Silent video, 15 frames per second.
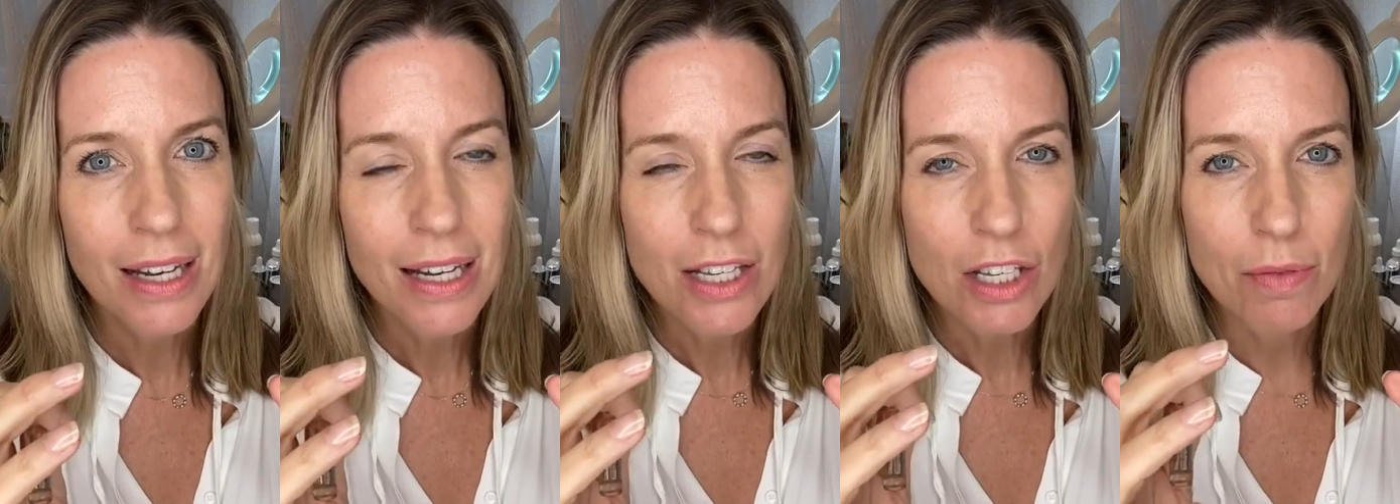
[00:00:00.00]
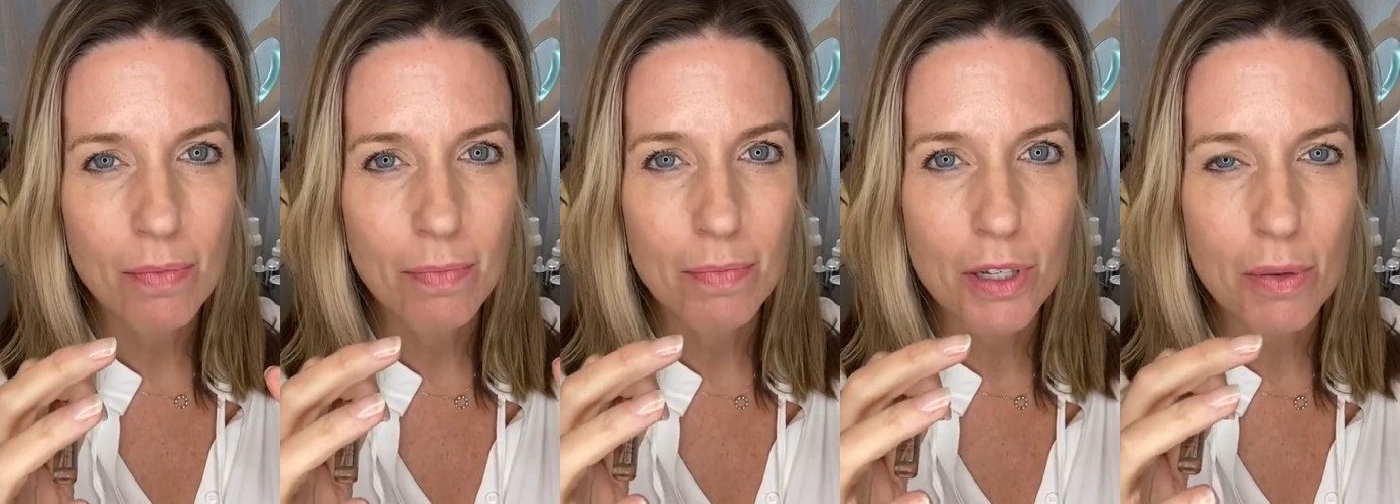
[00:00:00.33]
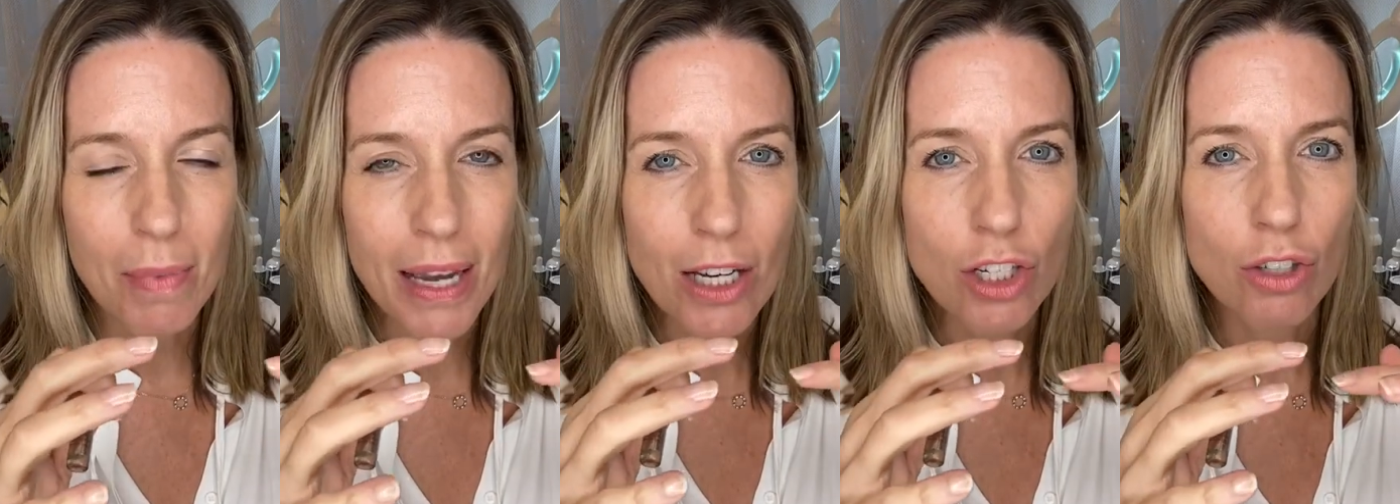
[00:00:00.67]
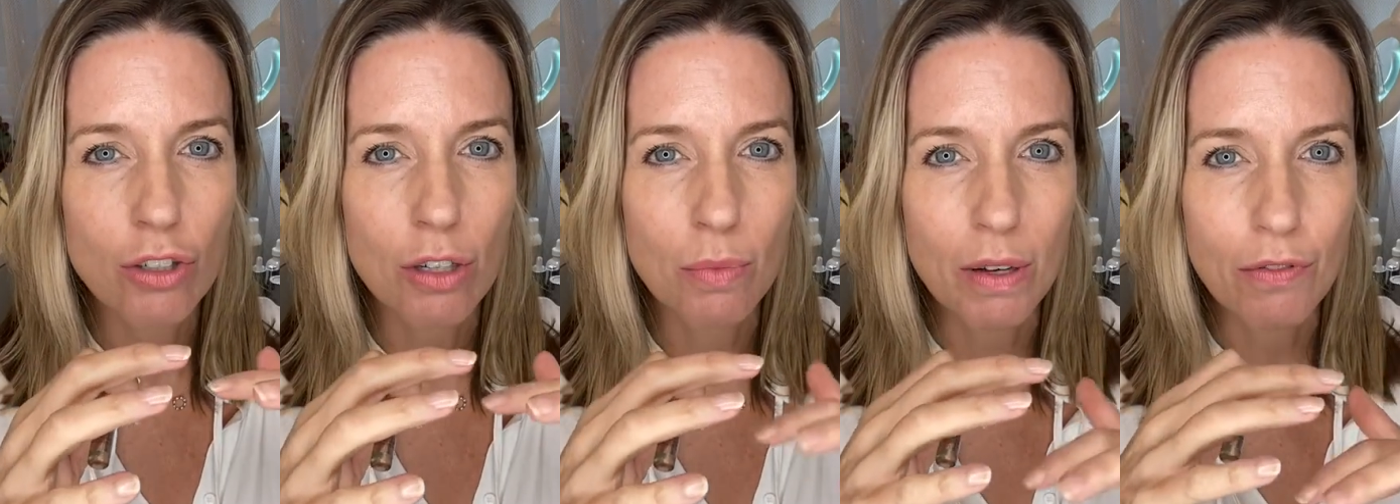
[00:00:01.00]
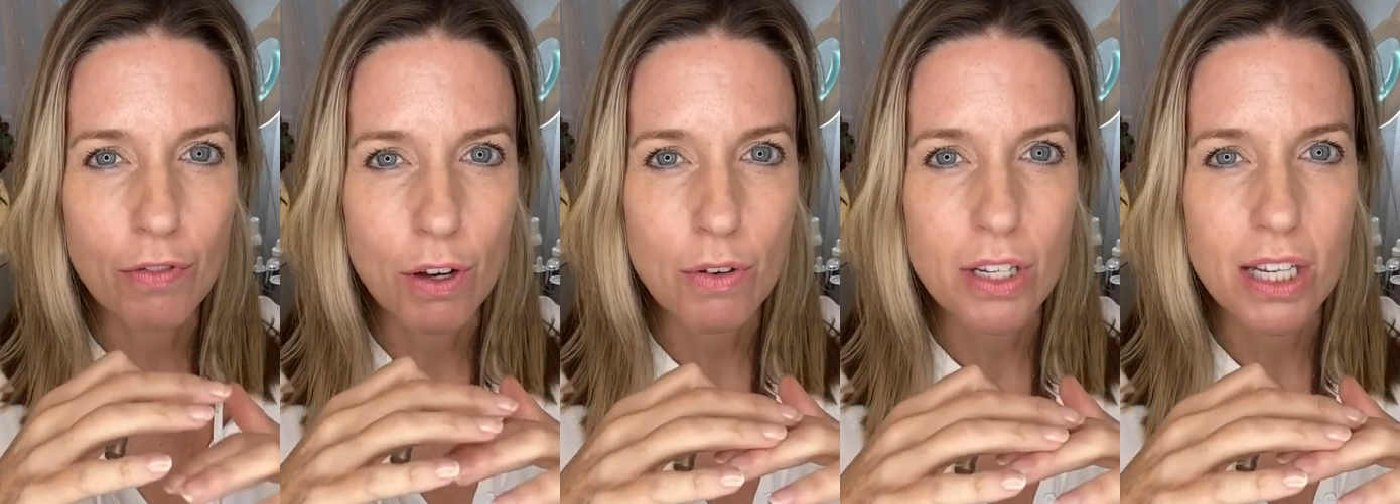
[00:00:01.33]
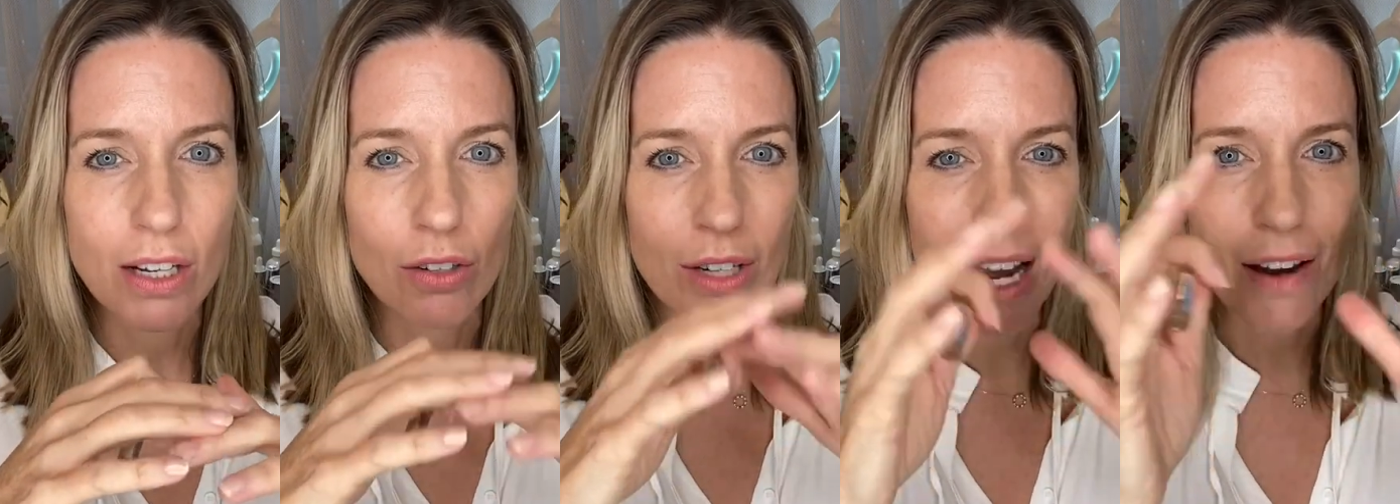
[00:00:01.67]
to make sure that we're focusing
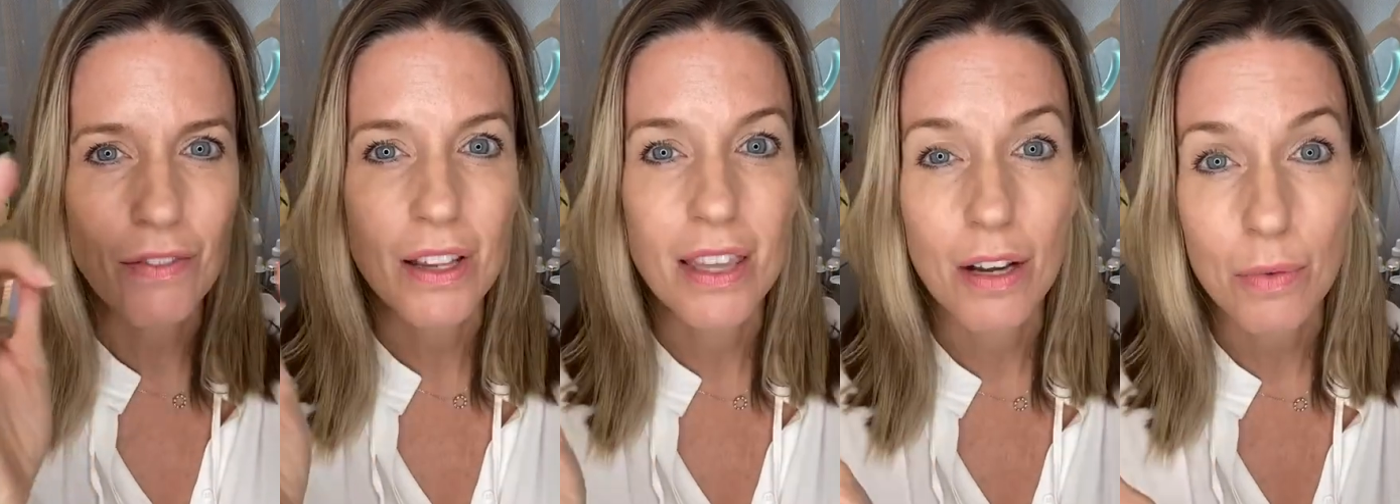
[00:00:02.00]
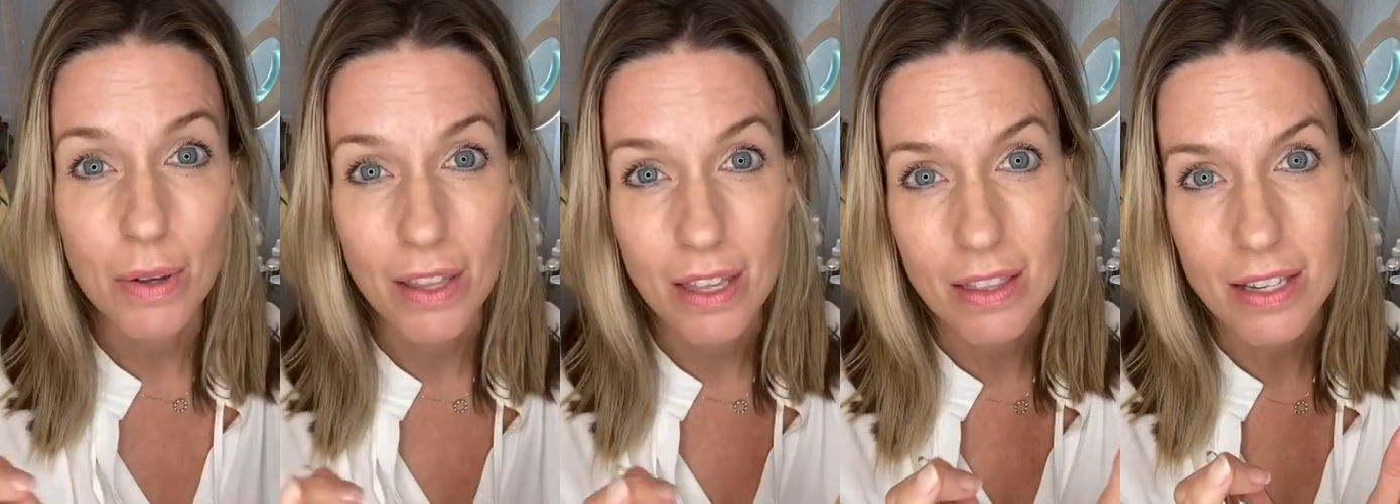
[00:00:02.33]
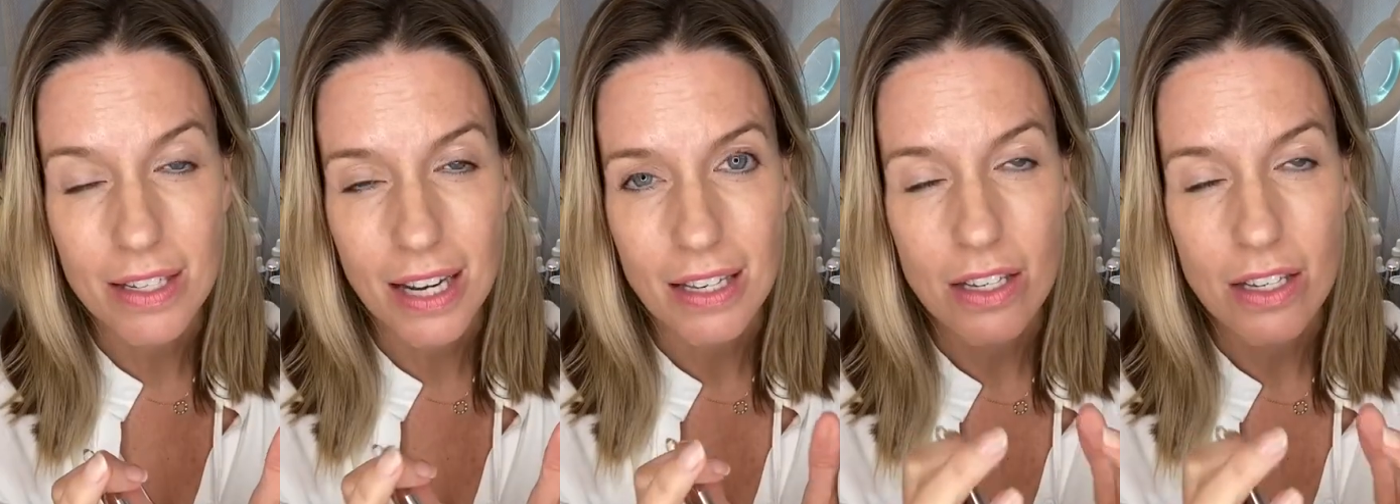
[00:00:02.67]
on everything within the skin.